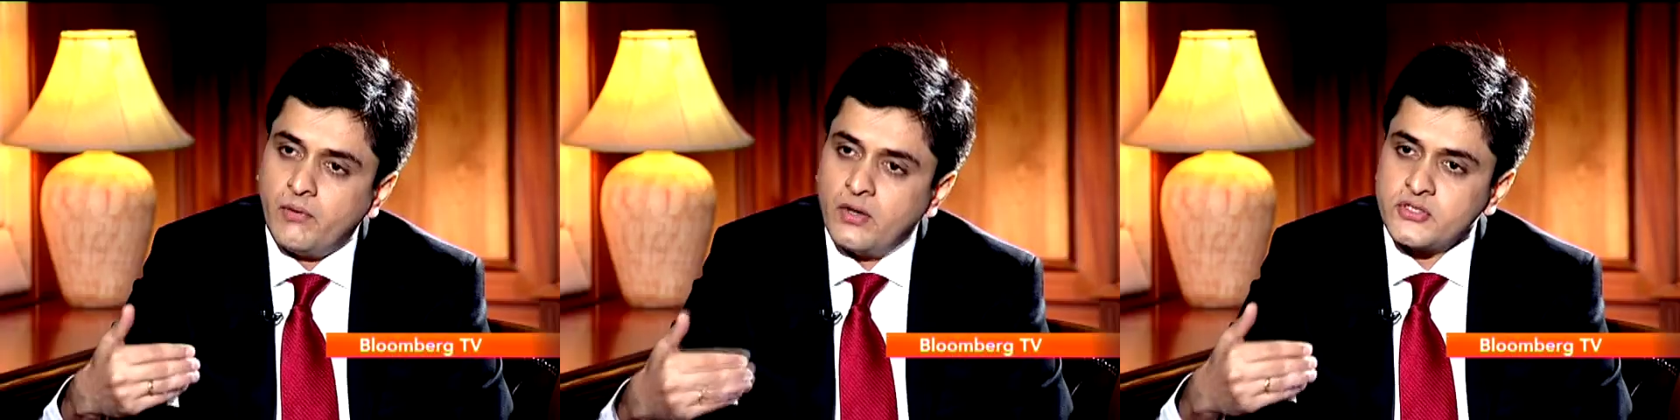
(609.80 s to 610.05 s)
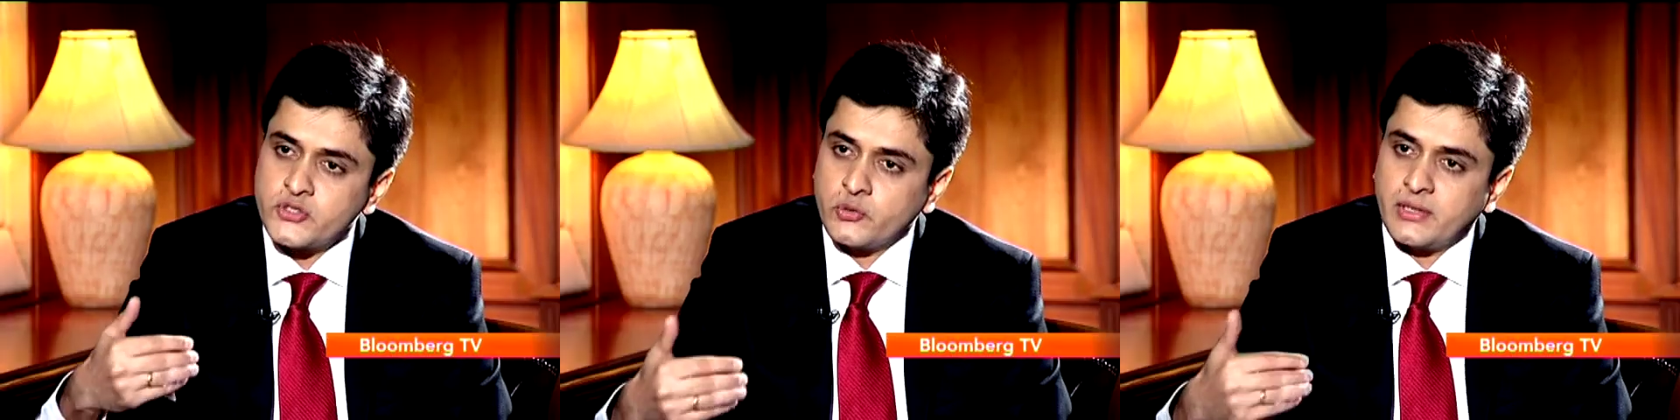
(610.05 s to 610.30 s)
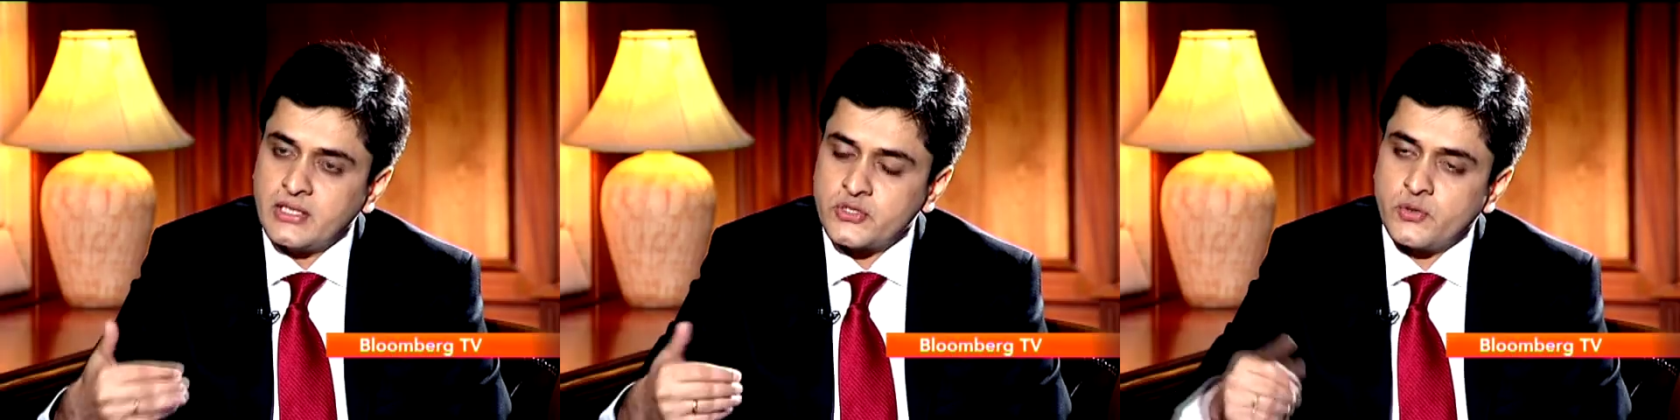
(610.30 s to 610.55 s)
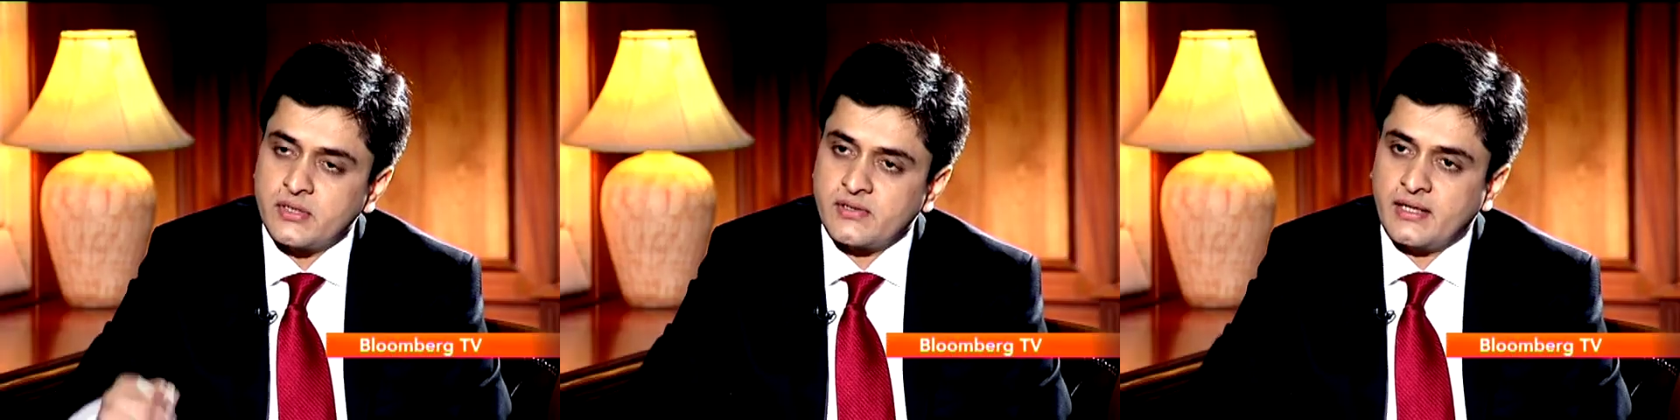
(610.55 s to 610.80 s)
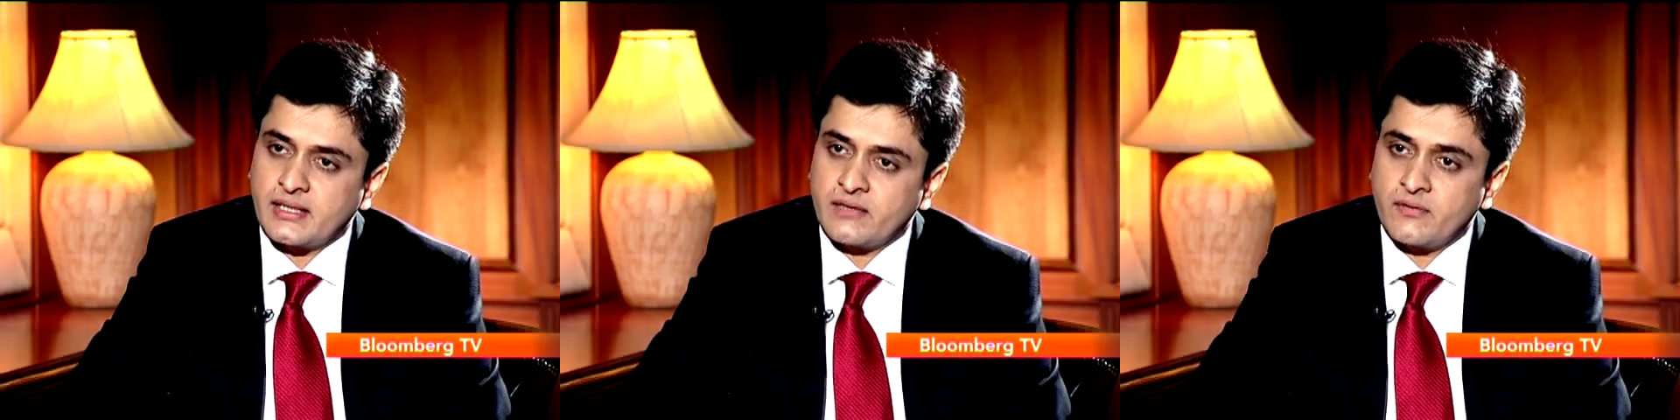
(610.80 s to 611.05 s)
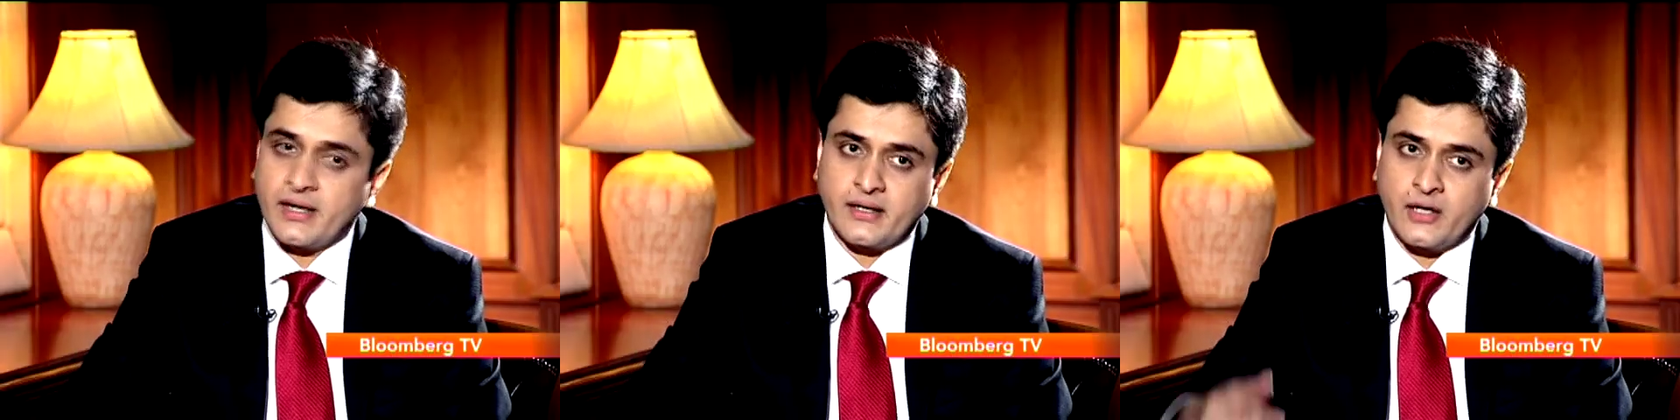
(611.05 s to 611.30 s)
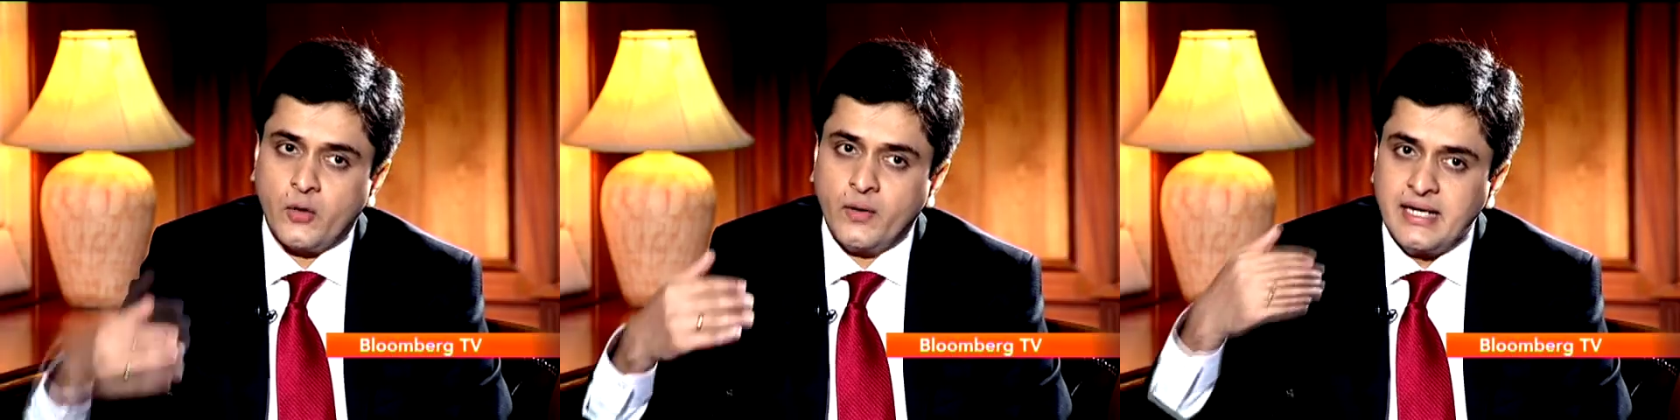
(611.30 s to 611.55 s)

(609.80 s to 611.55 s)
bonds looking so attractive right now?